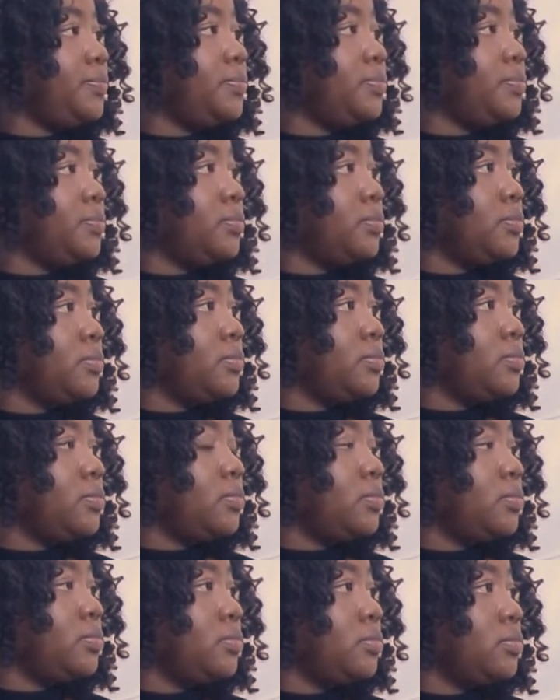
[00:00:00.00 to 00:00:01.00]

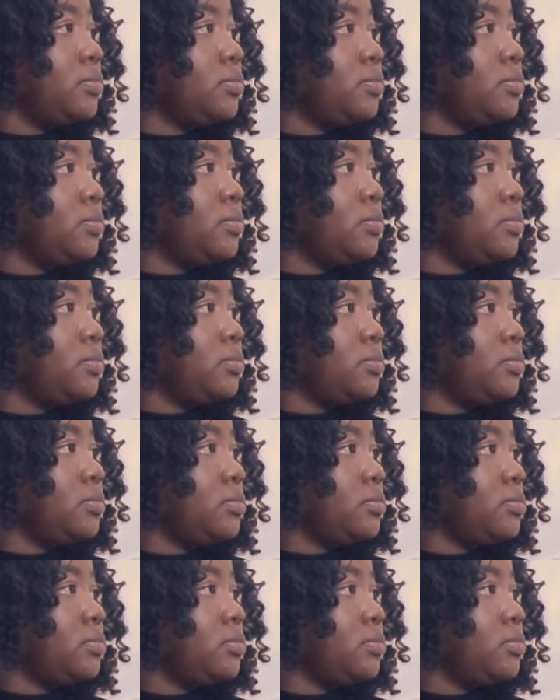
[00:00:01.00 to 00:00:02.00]

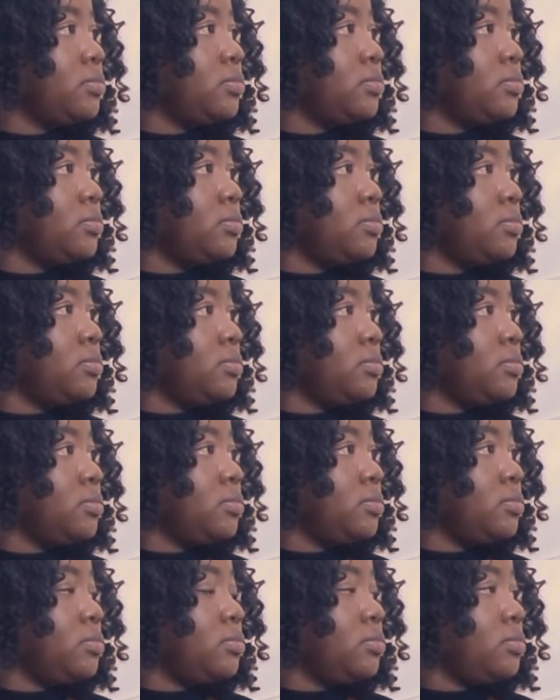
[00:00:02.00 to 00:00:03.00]

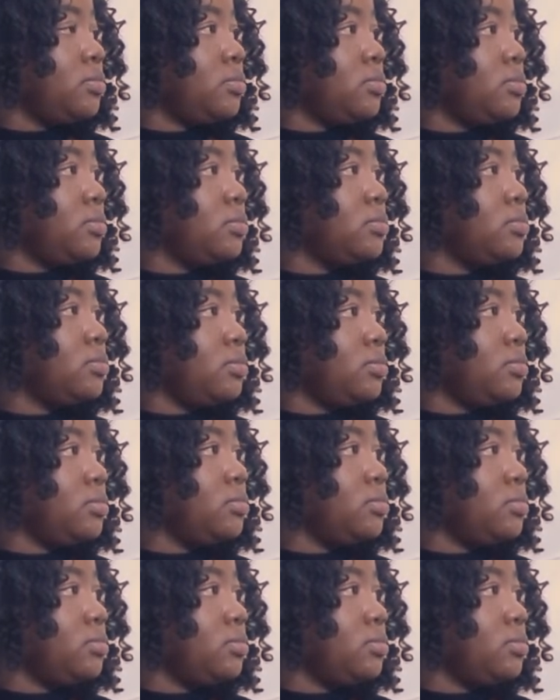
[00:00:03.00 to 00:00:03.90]
(silent)